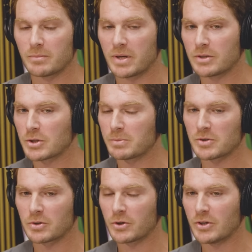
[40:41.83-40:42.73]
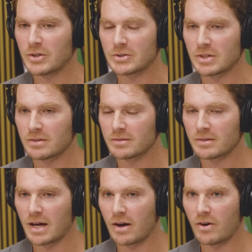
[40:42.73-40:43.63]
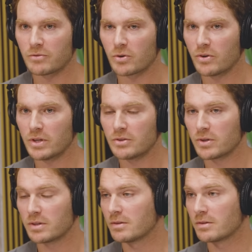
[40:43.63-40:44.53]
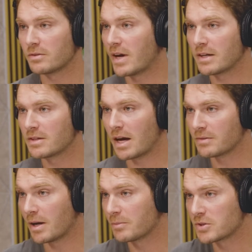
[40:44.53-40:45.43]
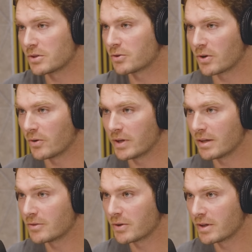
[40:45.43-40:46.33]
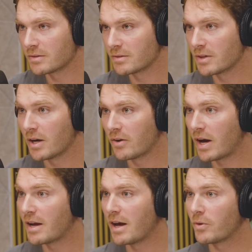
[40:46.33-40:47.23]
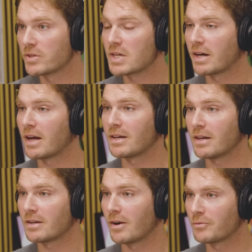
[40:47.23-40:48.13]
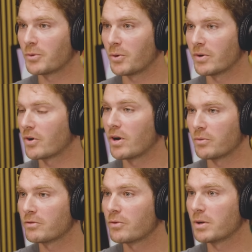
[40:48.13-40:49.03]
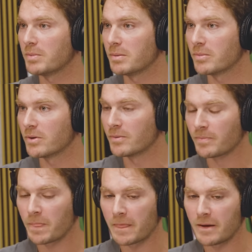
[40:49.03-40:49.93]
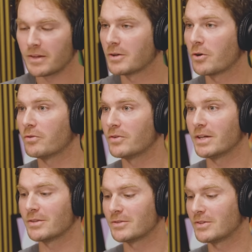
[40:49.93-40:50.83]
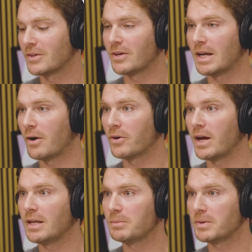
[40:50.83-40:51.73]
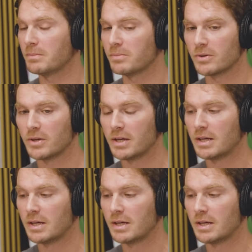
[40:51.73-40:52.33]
But in terms of learnings and how I've grown into it, the fact that I'm still growing into it, once I kind of get comfortable with, all right, we're 40 people, then COVID hits. All right, now we're 80 people.